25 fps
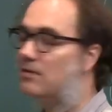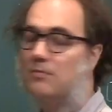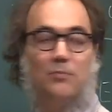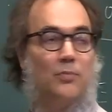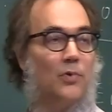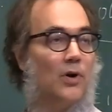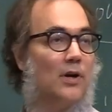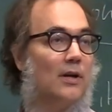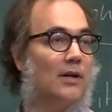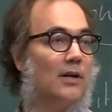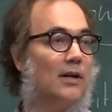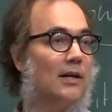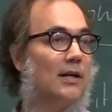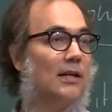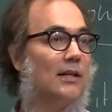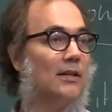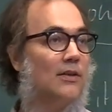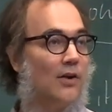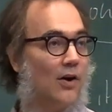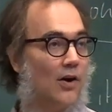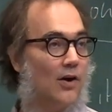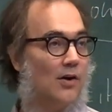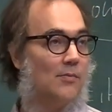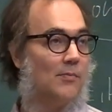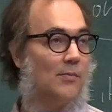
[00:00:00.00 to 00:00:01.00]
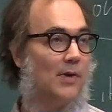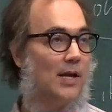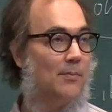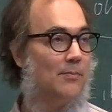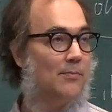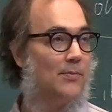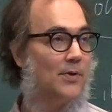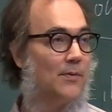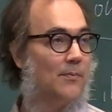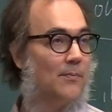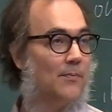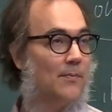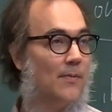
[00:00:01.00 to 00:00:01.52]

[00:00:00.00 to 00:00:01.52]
Poincaré return map.